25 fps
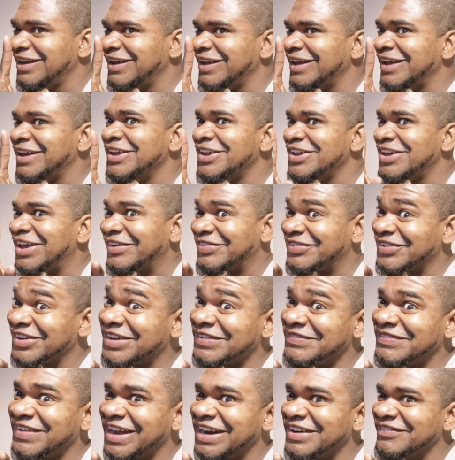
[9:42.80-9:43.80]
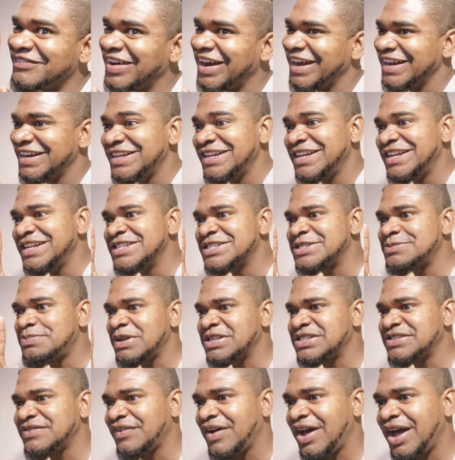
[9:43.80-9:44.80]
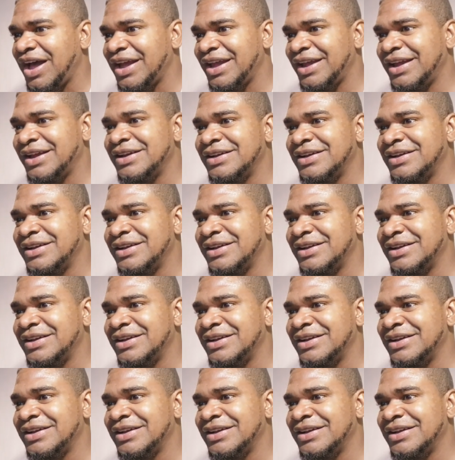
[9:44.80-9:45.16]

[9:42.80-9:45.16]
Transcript: you have to keep that in mind. He didn't specify.